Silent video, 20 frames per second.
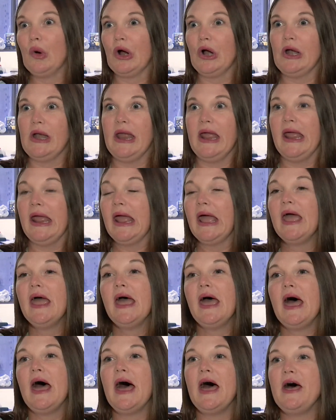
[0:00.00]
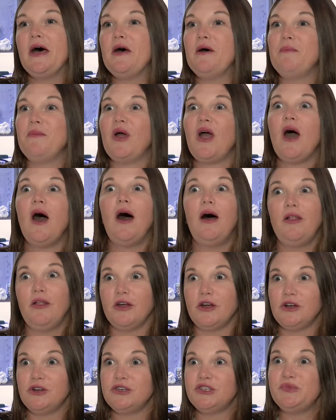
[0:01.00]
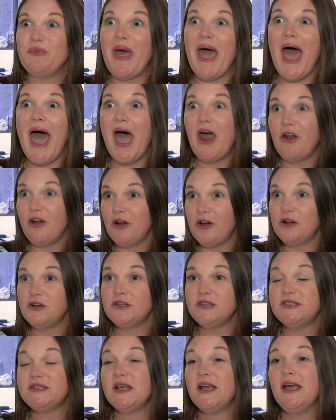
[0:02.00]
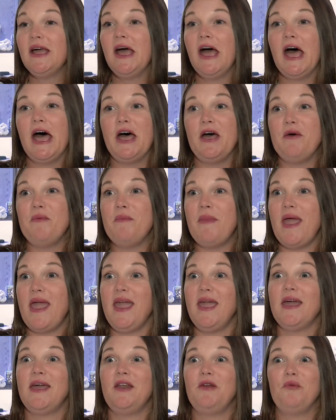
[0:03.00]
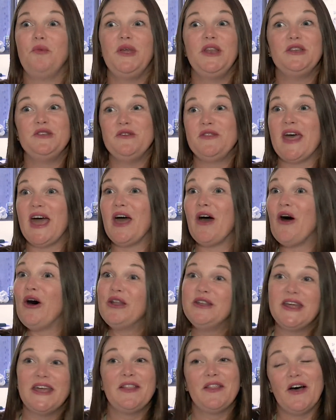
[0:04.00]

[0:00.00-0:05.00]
wording, um, colors, patterns, um, and we do that all day